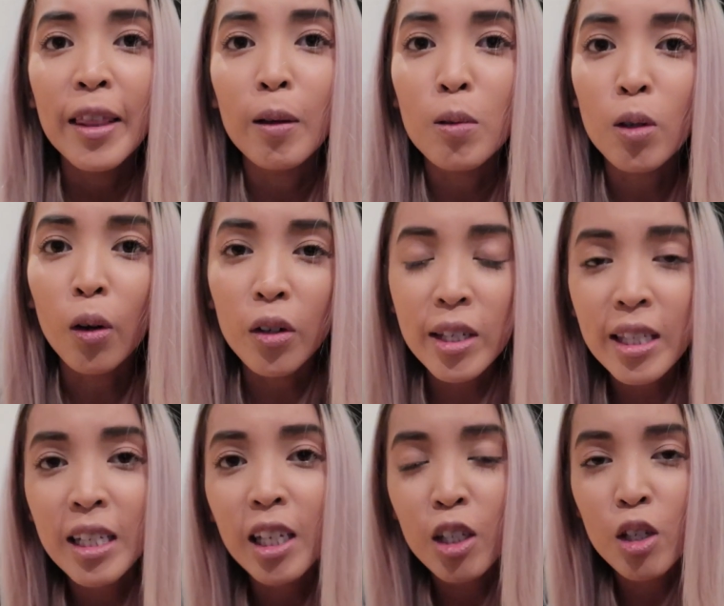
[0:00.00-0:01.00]
There was
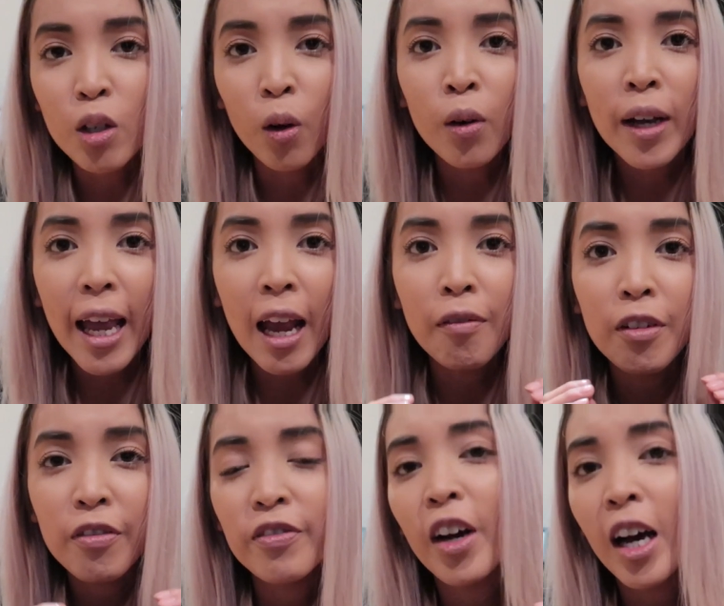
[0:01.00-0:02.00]
honestly a song
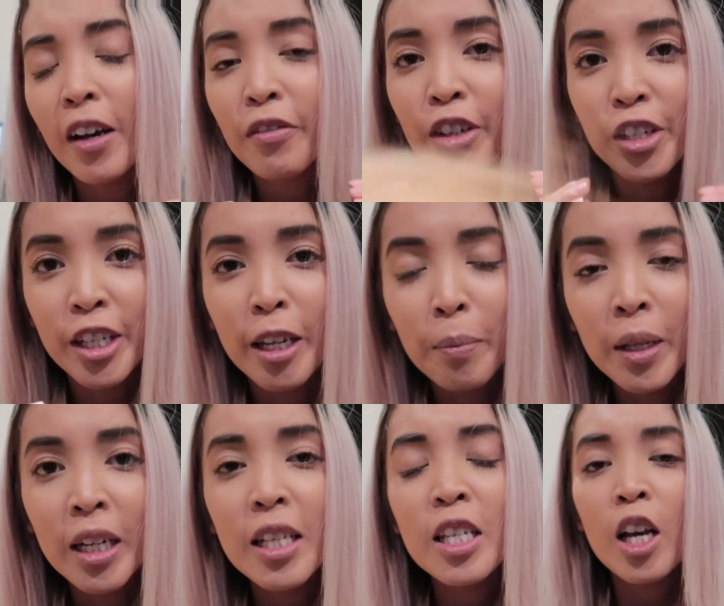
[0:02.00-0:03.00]
every 5 to 10
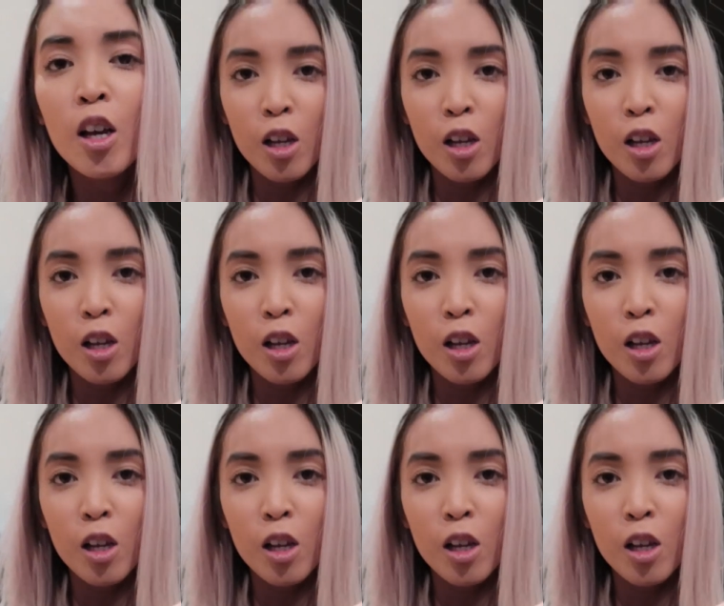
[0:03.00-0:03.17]
minutes.